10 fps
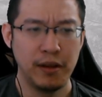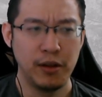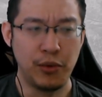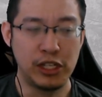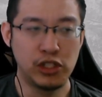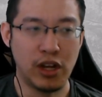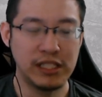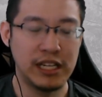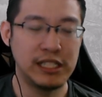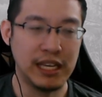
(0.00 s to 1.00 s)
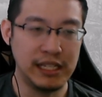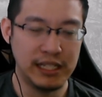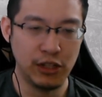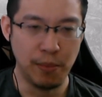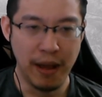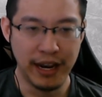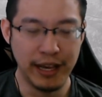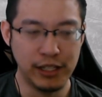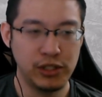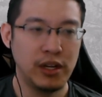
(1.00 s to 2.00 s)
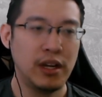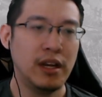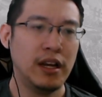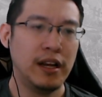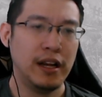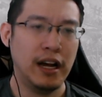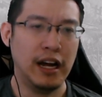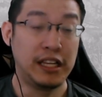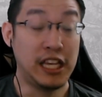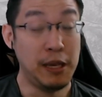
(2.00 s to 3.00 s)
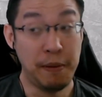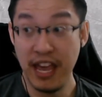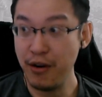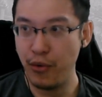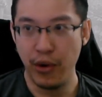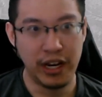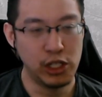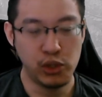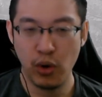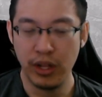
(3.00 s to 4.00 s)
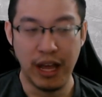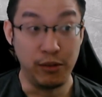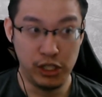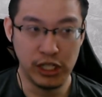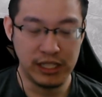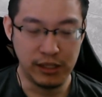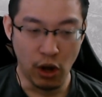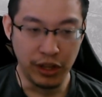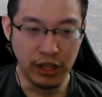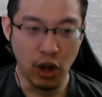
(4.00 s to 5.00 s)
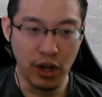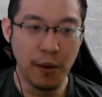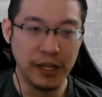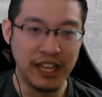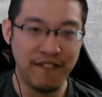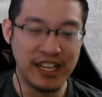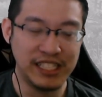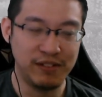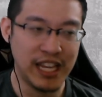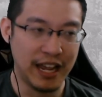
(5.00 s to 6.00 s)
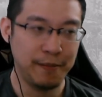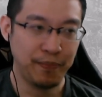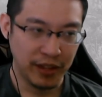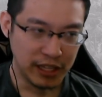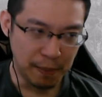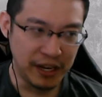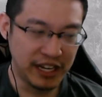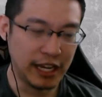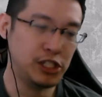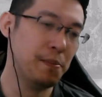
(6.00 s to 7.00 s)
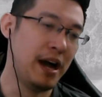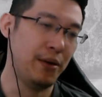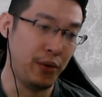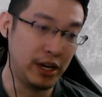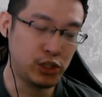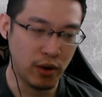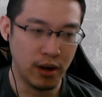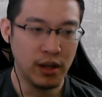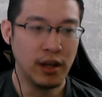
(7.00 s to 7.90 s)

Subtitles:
Resources easier to manage. TBN really strong now. Just on the talking about defensive side, the mitigation part really strong.